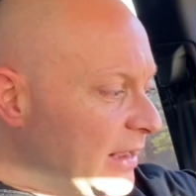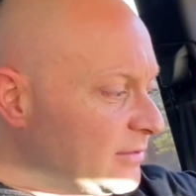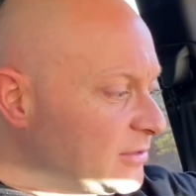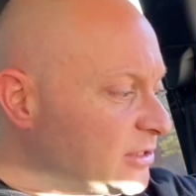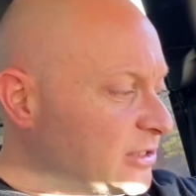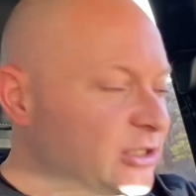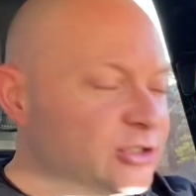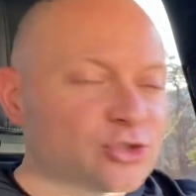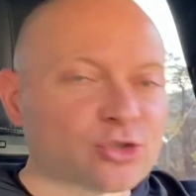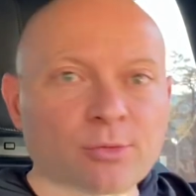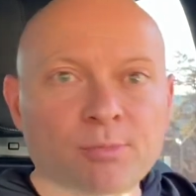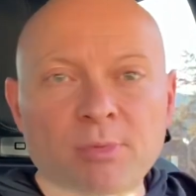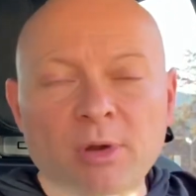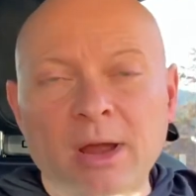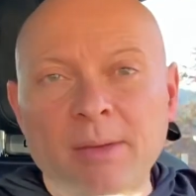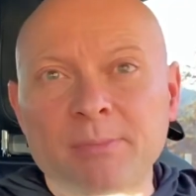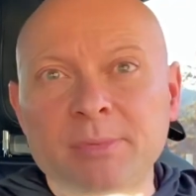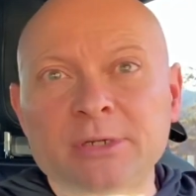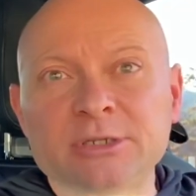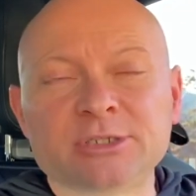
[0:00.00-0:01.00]
of sister
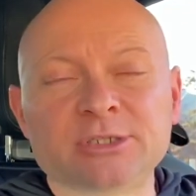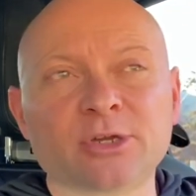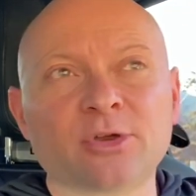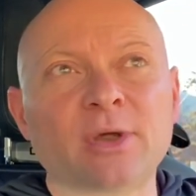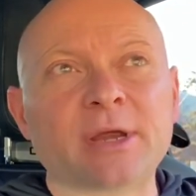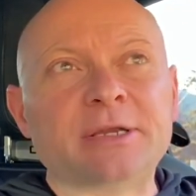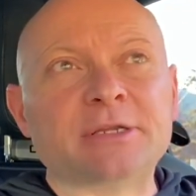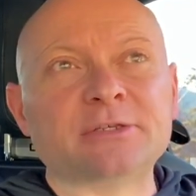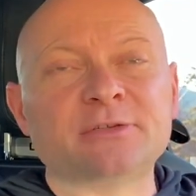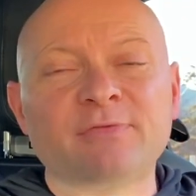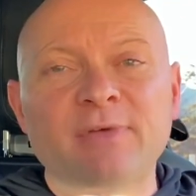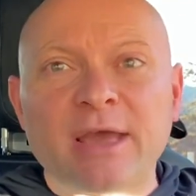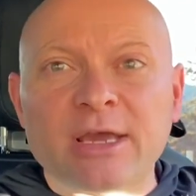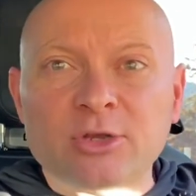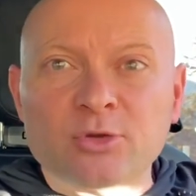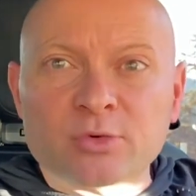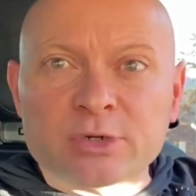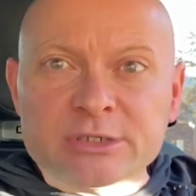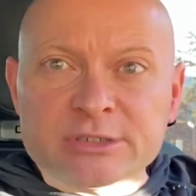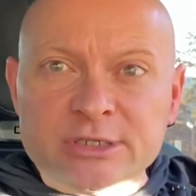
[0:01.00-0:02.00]
properties to greatness
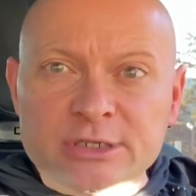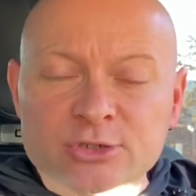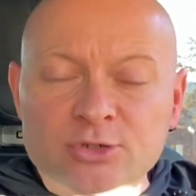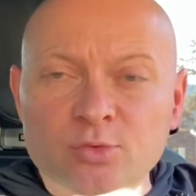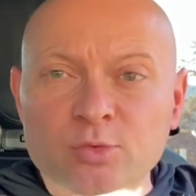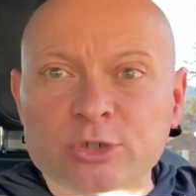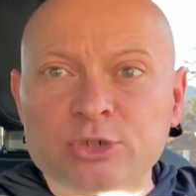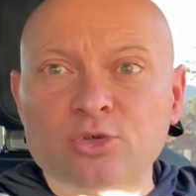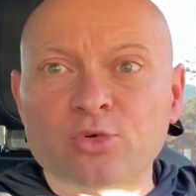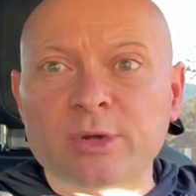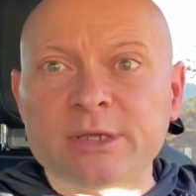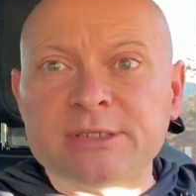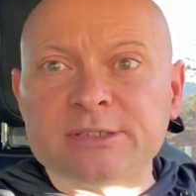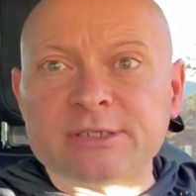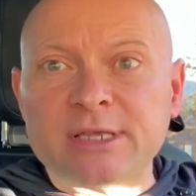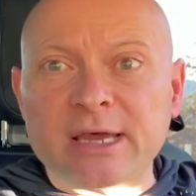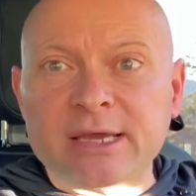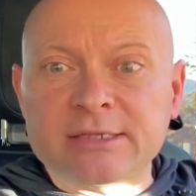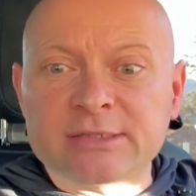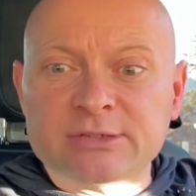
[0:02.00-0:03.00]
factories these are retreat
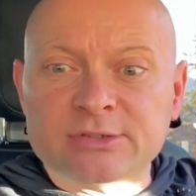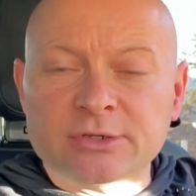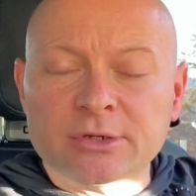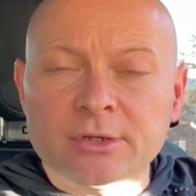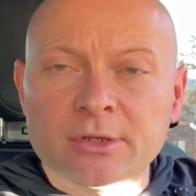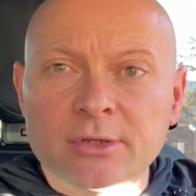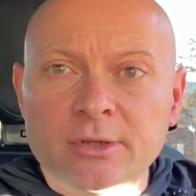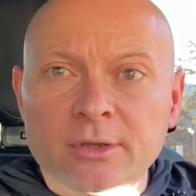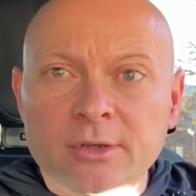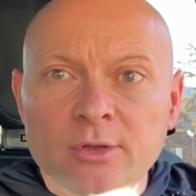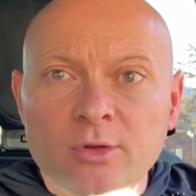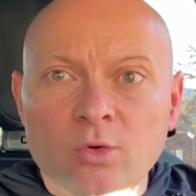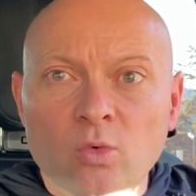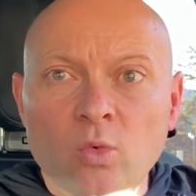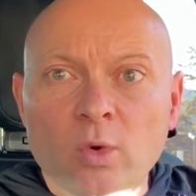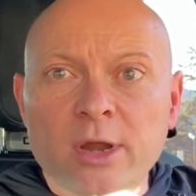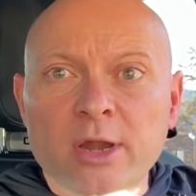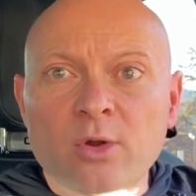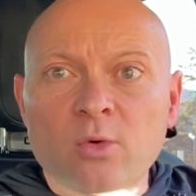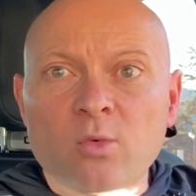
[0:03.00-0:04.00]
sites
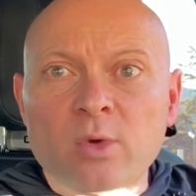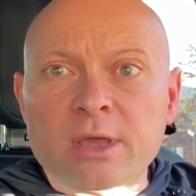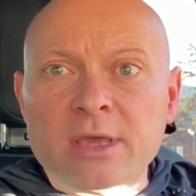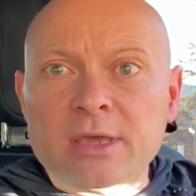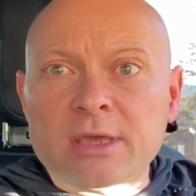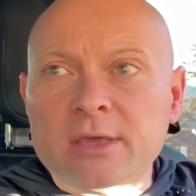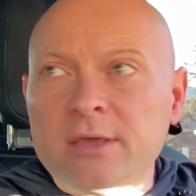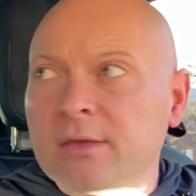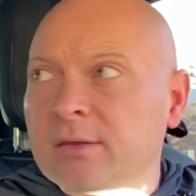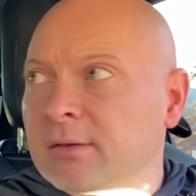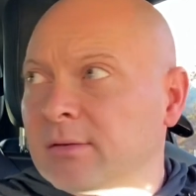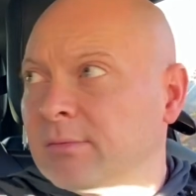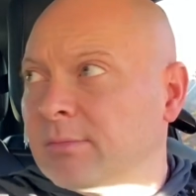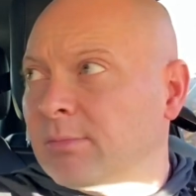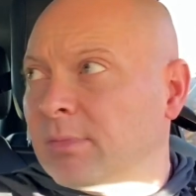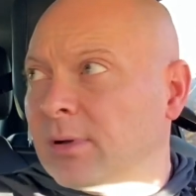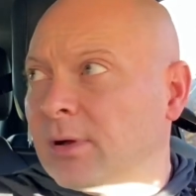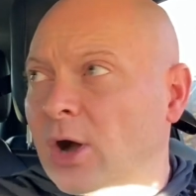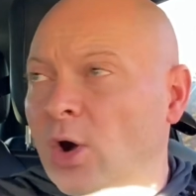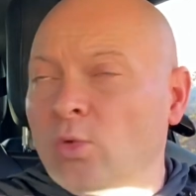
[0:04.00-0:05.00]
where we
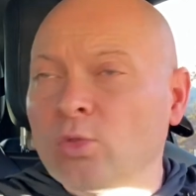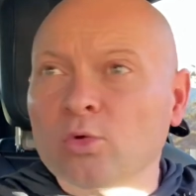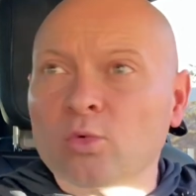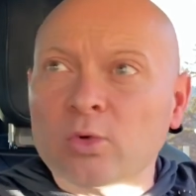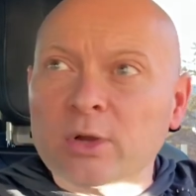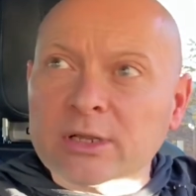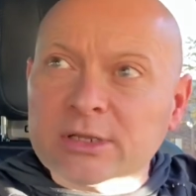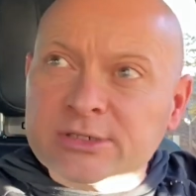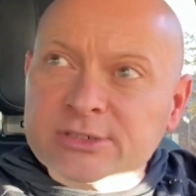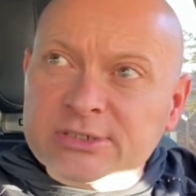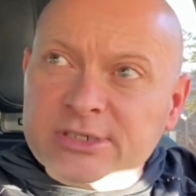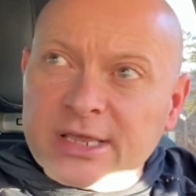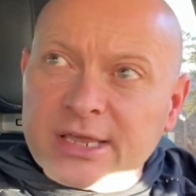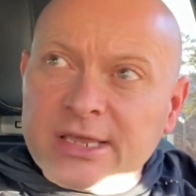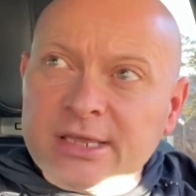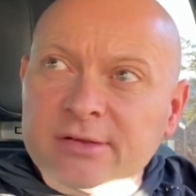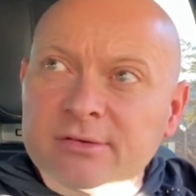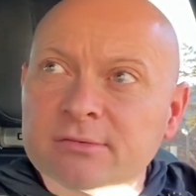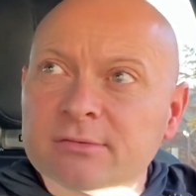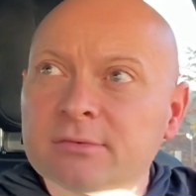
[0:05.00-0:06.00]
own the real
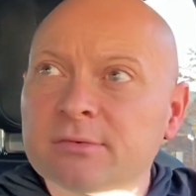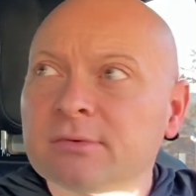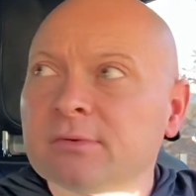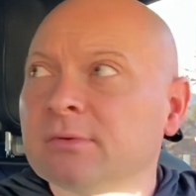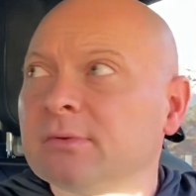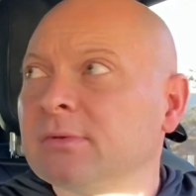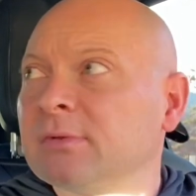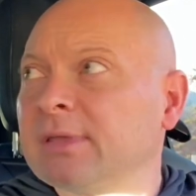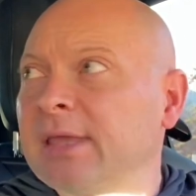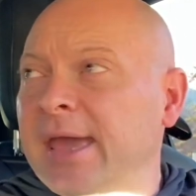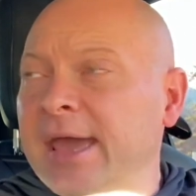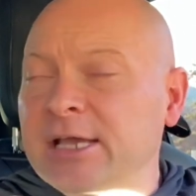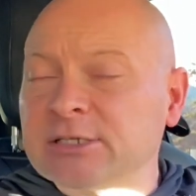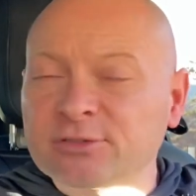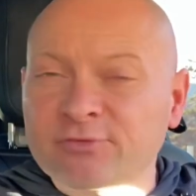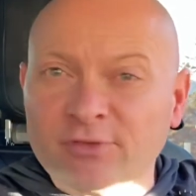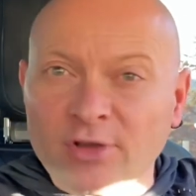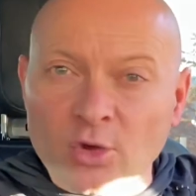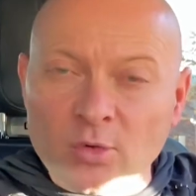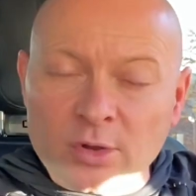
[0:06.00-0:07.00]
estate cash
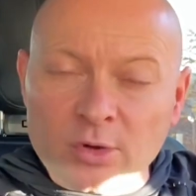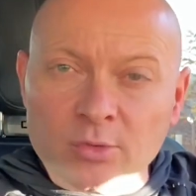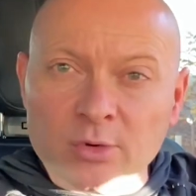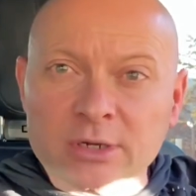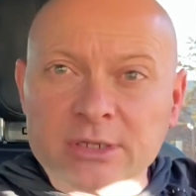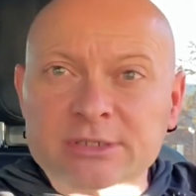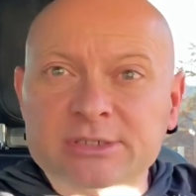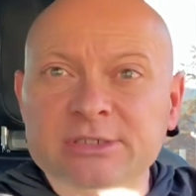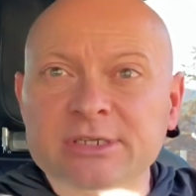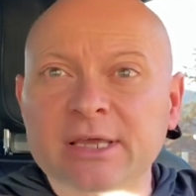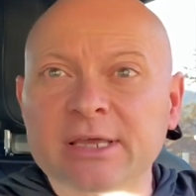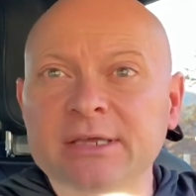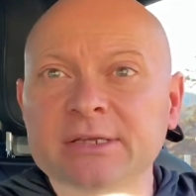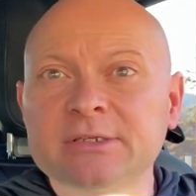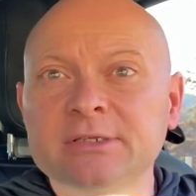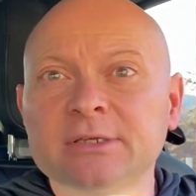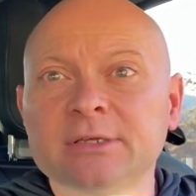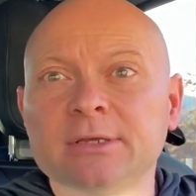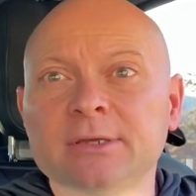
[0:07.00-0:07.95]
flowing real estate